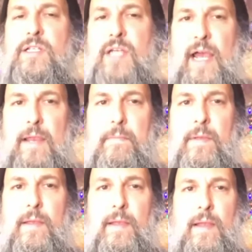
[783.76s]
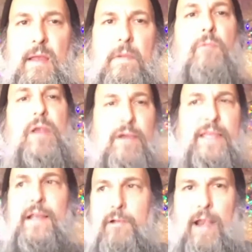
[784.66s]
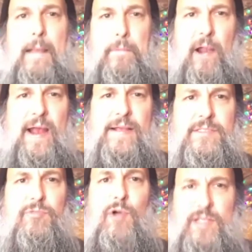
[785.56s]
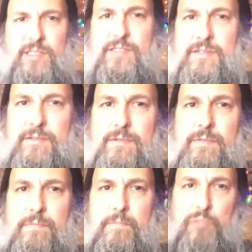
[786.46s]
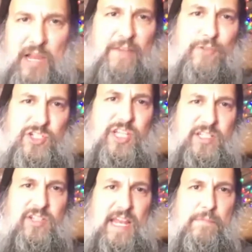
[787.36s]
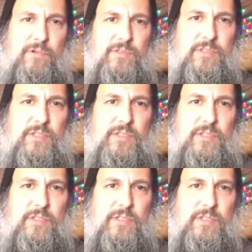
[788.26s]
time, but really the grand prize was playing for 6 labels.